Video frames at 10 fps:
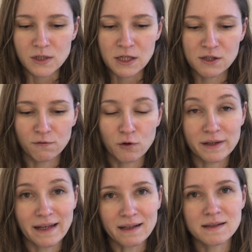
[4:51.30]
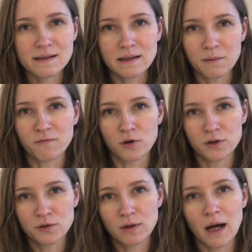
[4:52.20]
so for that sleep for
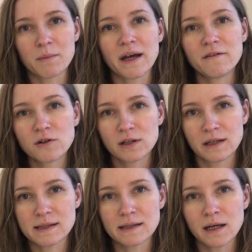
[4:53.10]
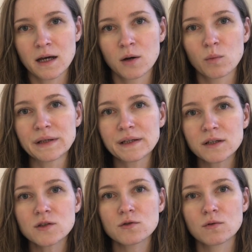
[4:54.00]
to come effortlessly we
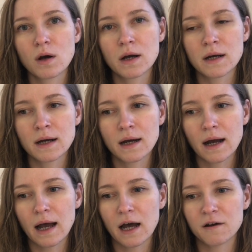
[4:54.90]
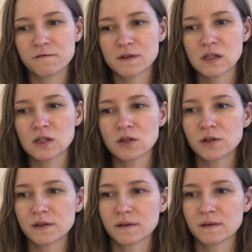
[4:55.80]
need to have
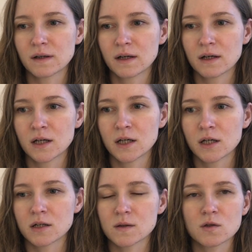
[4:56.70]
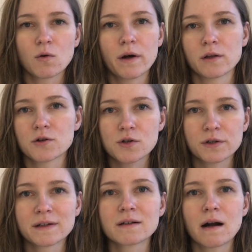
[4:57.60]
certain soil or
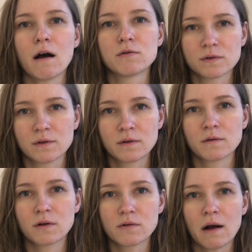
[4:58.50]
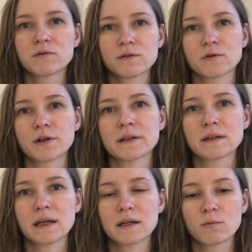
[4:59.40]
certain ground ground for it
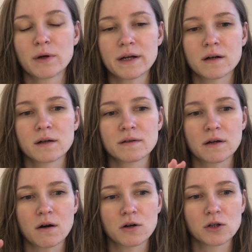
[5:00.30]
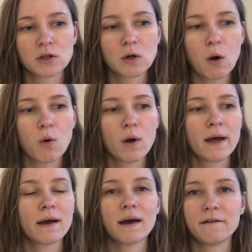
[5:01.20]
like where there are no
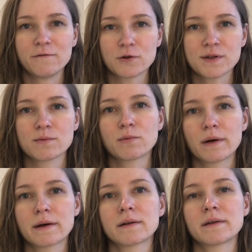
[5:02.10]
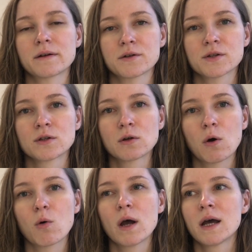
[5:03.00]
efforts where there's
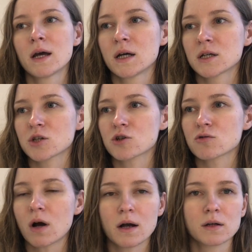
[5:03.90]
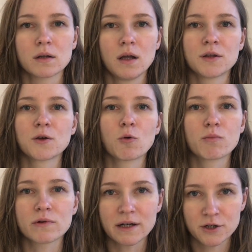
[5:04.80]
no struggle, no
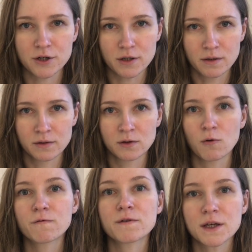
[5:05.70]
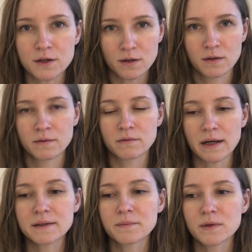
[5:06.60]
pressure, no fear,
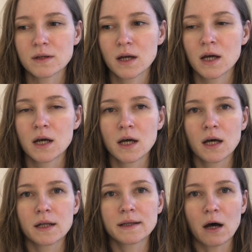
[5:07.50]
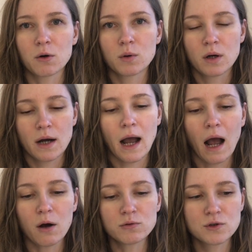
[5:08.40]
right? Now,
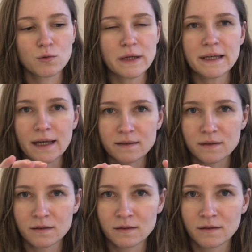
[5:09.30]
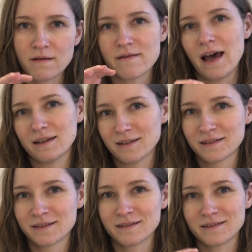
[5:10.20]
how do we get that,
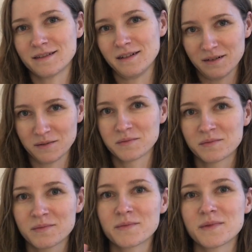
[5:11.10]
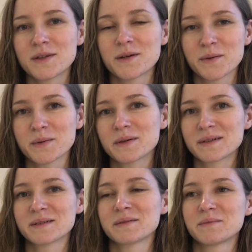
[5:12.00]
uh, you know,
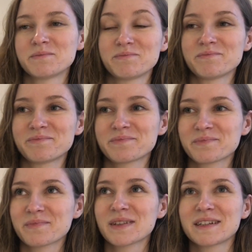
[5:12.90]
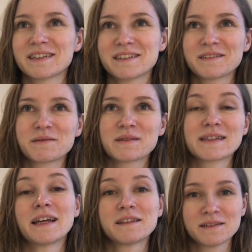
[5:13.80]
um, uh,
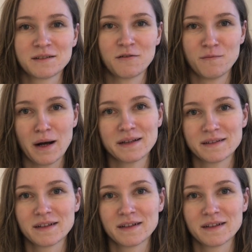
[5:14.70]
state of mind?